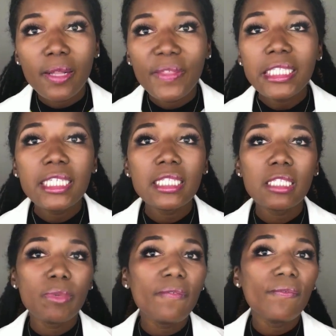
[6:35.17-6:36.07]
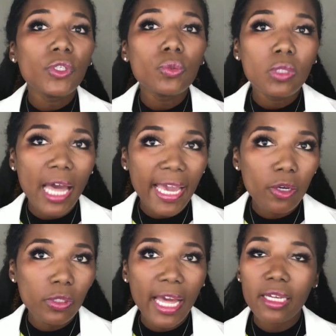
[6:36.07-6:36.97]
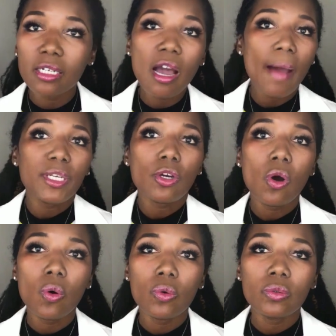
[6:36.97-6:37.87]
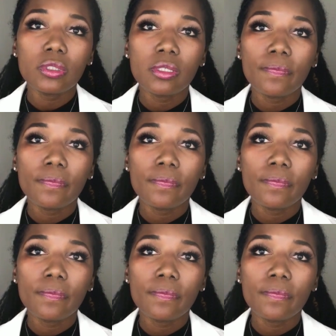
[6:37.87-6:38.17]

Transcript: they tend to be flu like or like a common cold.